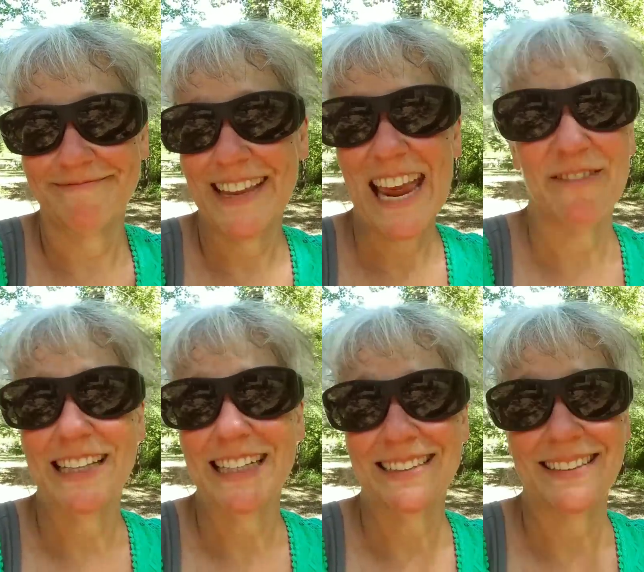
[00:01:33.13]

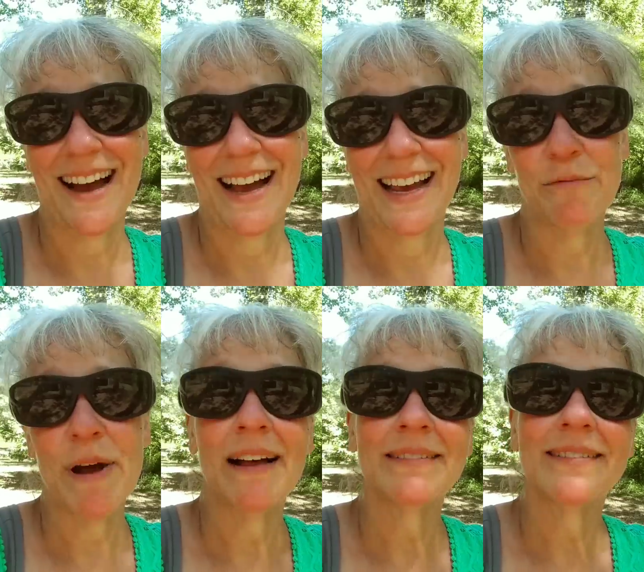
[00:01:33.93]
Everything's dying.
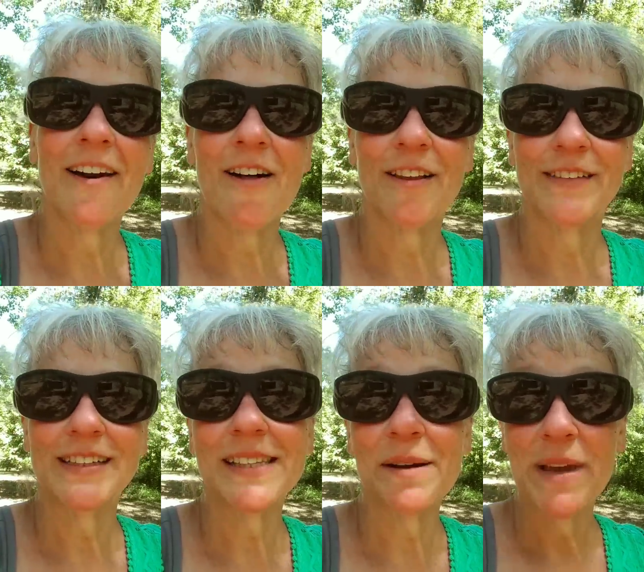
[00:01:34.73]
Well, not all of it.
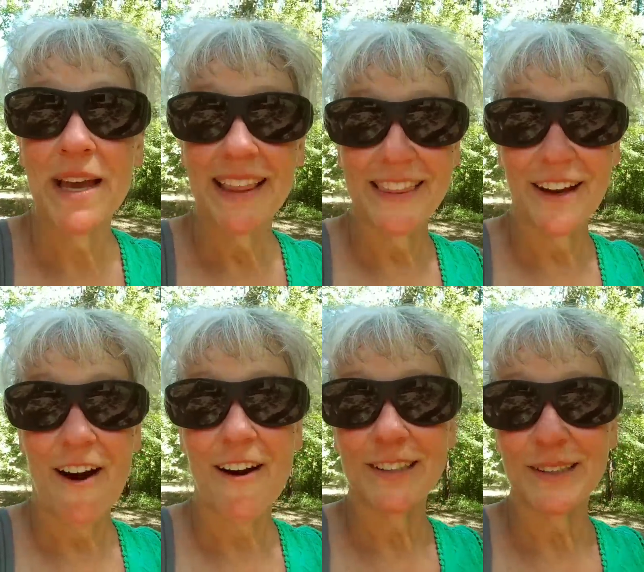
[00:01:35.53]
Some There
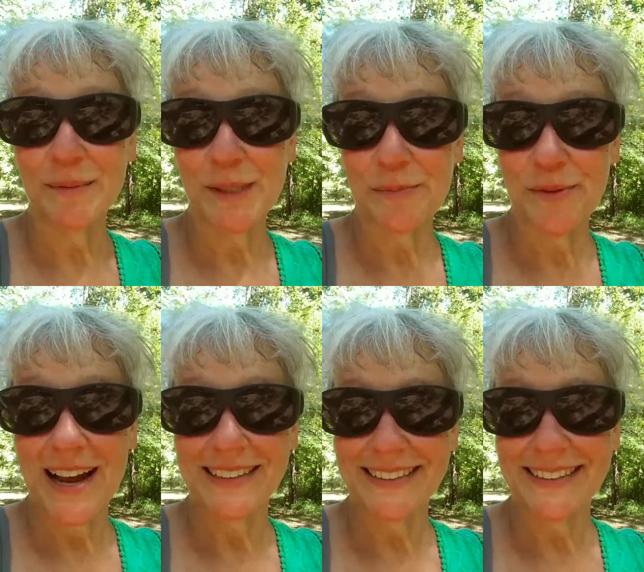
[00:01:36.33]
are some
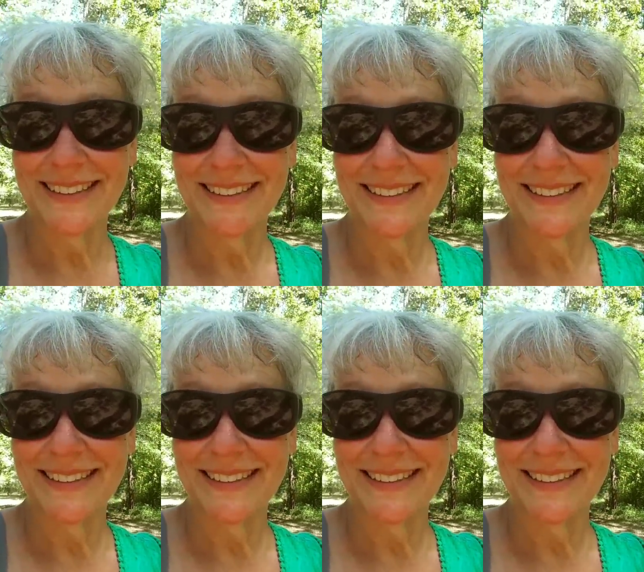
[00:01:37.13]
surprises.